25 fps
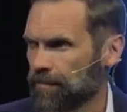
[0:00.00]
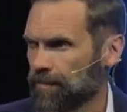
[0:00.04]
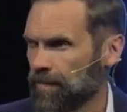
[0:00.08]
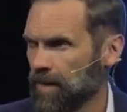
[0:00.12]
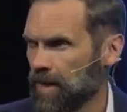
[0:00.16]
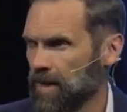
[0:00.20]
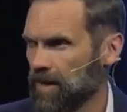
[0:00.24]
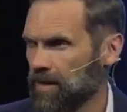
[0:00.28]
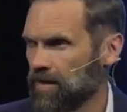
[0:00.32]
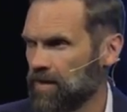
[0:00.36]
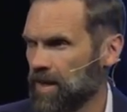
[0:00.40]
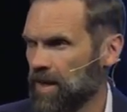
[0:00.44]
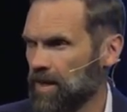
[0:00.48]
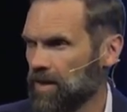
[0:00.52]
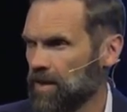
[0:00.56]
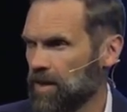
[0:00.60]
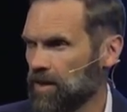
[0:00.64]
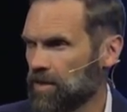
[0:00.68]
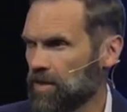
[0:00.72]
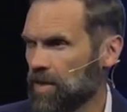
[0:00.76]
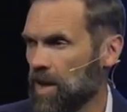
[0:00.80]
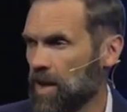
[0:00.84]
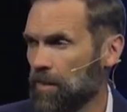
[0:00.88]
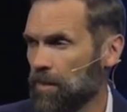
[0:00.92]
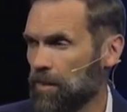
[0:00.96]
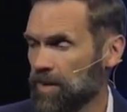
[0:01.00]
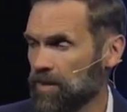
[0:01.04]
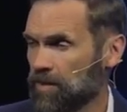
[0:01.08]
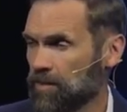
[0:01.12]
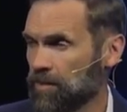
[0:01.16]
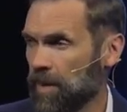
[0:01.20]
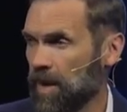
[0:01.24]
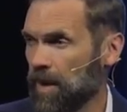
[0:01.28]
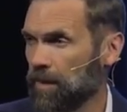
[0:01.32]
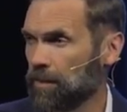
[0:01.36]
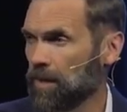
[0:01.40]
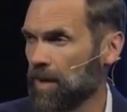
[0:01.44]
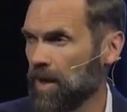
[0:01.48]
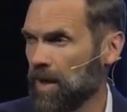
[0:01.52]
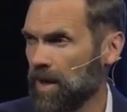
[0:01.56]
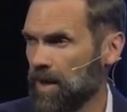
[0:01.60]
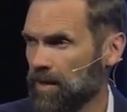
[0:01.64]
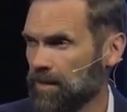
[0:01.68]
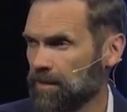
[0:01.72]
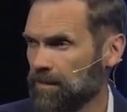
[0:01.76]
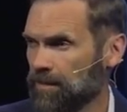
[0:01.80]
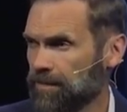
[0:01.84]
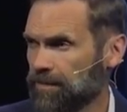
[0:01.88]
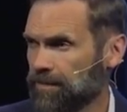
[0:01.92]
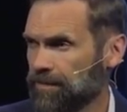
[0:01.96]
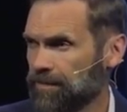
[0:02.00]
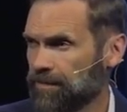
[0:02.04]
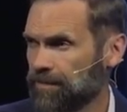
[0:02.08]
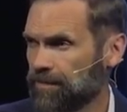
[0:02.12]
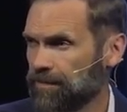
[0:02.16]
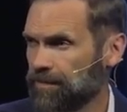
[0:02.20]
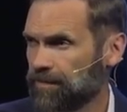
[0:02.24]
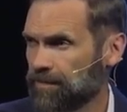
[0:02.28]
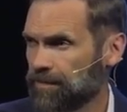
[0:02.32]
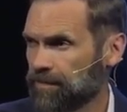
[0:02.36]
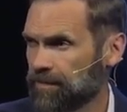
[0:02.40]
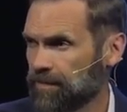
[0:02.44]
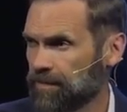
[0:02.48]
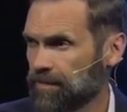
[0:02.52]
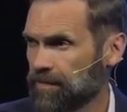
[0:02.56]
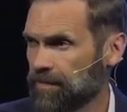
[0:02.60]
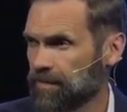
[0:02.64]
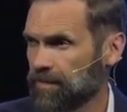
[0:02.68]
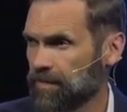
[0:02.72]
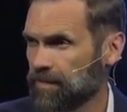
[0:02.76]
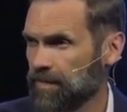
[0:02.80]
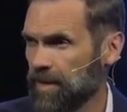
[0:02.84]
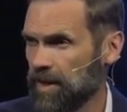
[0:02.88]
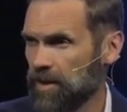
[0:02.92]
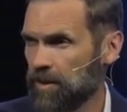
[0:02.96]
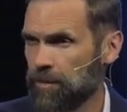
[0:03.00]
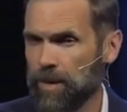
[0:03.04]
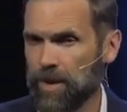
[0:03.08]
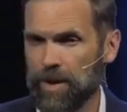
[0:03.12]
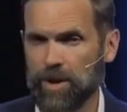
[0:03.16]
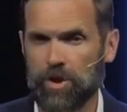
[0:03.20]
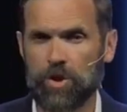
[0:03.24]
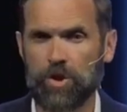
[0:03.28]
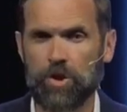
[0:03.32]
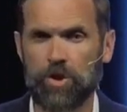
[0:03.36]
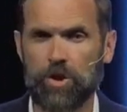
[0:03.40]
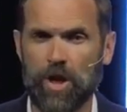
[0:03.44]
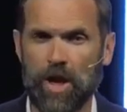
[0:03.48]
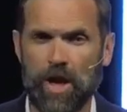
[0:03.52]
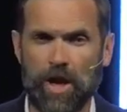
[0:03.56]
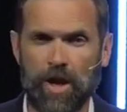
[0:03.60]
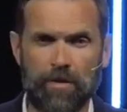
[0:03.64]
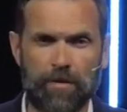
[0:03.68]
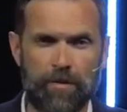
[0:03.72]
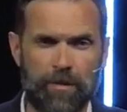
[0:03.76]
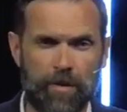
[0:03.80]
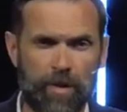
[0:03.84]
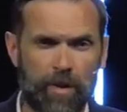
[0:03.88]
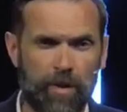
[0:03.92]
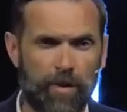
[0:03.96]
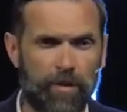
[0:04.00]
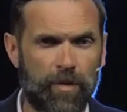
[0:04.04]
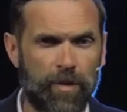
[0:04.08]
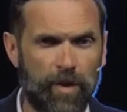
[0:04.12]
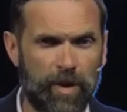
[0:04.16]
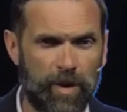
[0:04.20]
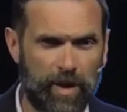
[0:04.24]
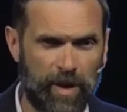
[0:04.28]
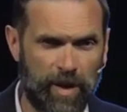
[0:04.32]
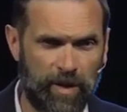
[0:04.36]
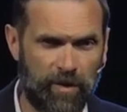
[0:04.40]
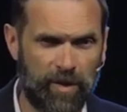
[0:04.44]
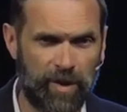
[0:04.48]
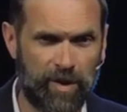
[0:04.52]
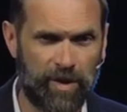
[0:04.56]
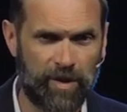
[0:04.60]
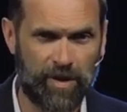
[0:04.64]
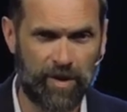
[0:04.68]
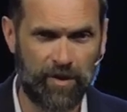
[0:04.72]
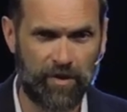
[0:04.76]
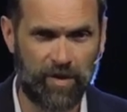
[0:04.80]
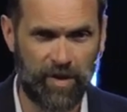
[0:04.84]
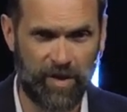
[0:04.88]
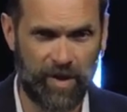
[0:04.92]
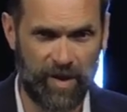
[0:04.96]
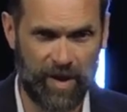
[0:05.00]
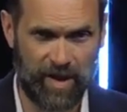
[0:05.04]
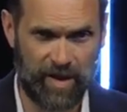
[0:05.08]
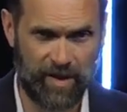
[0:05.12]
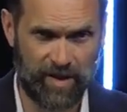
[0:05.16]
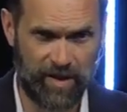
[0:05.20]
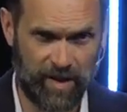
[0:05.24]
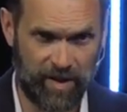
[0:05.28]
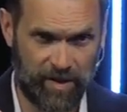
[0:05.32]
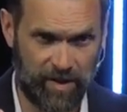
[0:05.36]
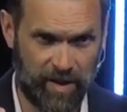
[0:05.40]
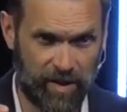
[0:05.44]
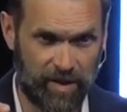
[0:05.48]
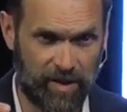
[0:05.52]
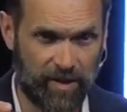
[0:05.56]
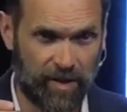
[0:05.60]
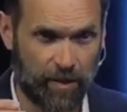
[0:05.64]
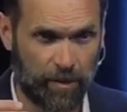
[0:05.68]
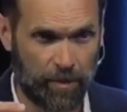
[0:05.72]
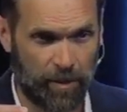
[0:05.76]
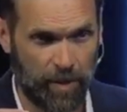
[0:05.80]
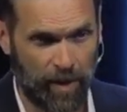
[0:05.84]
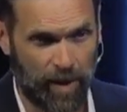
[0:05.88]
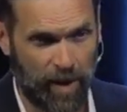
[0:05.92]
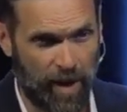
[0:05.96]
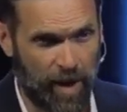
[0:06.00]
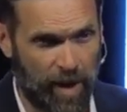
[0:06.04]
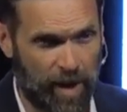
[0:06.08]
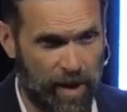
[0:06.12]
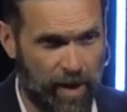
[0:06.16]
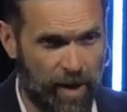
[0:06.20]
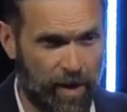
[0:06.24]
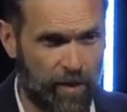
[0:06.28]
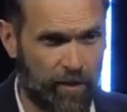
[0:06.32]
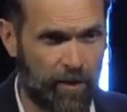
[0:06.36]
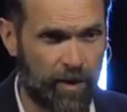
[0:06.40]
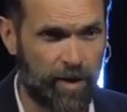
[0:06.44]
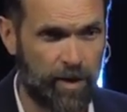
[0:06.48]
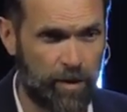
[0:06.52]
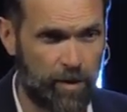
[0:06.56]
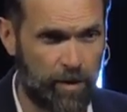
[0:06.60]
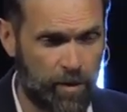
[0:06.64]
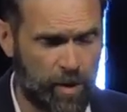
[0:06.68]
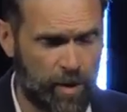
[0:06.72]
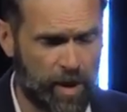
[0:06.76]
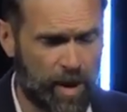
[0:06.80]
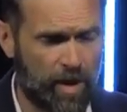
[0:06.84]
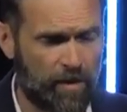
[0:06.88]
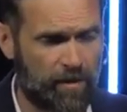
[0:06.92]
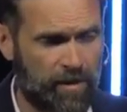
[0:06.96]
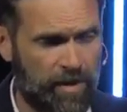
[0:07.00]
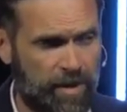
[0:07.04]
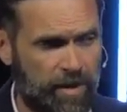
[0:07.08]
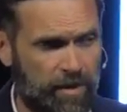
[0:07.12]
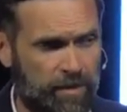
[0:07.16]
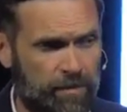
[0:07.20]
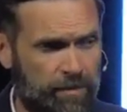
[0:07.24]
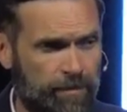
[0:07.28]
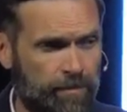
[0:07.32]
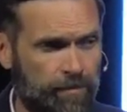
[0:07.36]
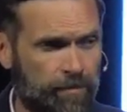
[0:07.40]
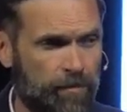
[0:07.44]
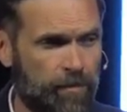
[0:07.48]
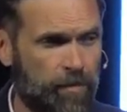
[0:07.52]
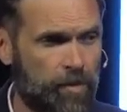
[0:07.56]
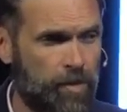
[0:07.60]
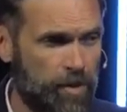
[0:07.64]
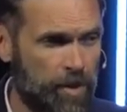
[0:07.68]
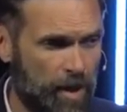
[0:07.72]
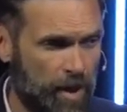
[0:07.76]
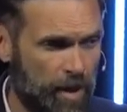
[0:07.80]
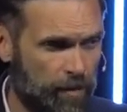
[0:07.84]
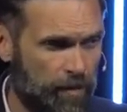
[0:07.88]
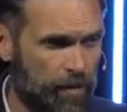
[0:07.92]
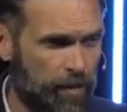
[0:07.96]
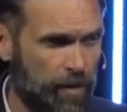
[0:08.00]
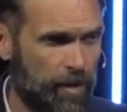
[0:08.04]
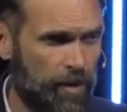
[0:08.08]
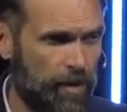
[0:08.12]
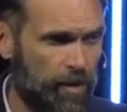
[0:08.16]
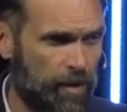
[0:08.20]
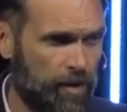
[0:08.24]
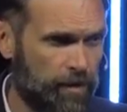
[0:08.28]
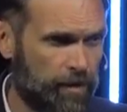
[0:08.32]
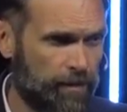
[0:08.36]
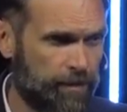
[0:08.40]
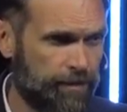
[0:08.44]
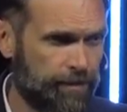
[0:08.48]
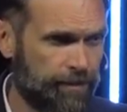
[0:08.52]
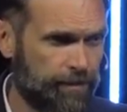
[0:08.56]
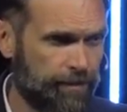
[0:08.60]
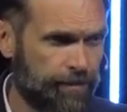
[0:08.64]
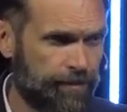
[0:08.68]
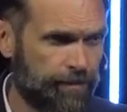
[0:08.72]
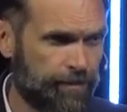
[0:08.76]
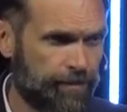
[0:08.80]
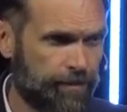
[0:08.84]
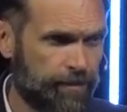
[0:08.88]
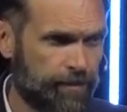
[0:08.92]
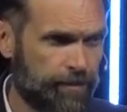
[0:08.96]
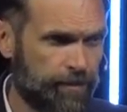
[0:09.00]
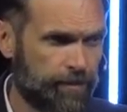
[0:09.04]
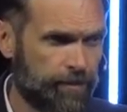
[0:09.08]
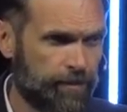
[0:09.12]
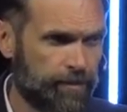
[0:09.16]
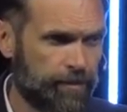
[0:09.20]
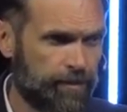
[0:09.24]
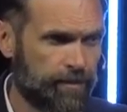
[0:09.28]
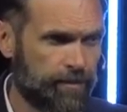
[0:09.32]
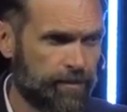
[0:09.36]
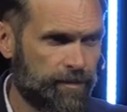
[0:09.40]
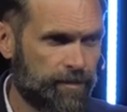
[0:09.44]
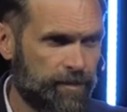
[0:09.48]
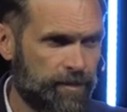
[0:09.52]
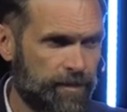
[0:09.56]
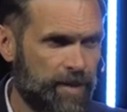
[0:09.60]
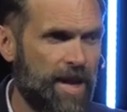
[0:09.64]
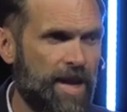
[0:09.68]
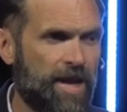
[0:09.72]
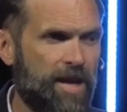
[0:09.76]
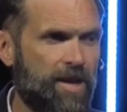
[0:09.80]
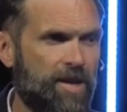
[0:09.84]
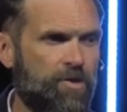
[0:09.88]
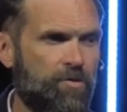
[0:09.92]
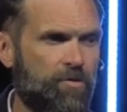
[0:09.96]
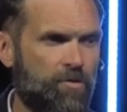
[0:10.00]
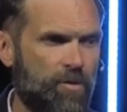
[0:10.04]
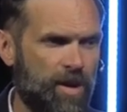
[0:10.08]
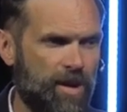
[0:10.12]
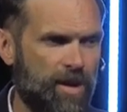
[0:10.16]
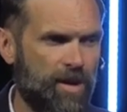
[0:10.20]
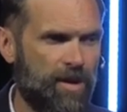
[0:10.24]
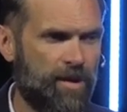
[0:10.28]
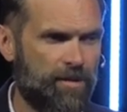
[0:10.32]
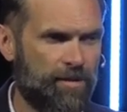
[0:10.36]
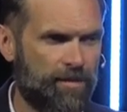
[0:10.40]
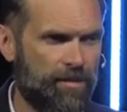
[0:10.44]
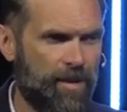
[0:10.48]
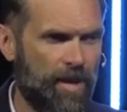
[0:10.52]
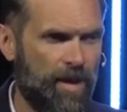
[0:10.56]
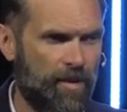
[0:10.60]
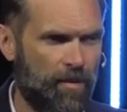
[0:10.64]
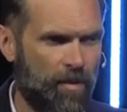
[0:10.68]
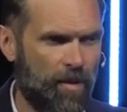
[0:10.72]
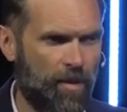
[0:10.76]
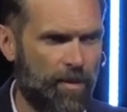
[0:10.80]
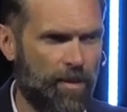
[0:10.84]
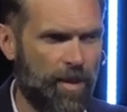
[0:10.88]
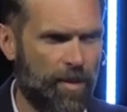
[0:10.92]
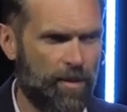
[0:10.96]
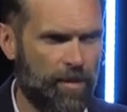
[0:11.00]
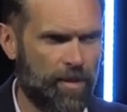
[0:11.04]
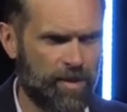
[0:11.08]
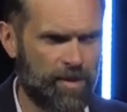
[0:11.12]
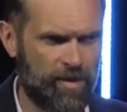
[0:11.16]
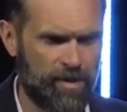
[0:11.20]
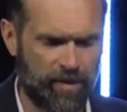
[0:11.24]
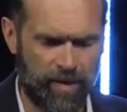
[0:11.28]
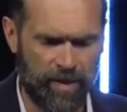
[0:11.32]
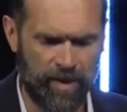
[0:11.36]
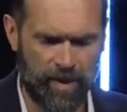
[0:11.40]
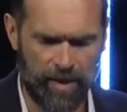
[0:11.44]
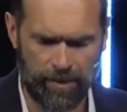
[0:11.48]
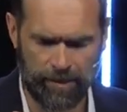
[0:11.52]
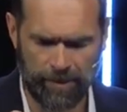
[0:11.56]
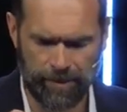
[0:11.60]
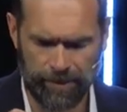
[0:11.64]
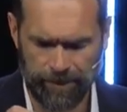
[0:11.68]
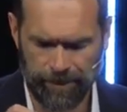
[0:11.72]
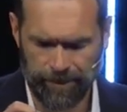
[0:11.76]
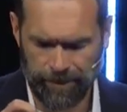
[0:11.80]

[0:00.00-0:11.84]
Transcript: And he said, This cup is my blood. It's been shed for the forgiveness of sins. This is the blood of a new covenant shed for you. Take and drink in remembrance of him.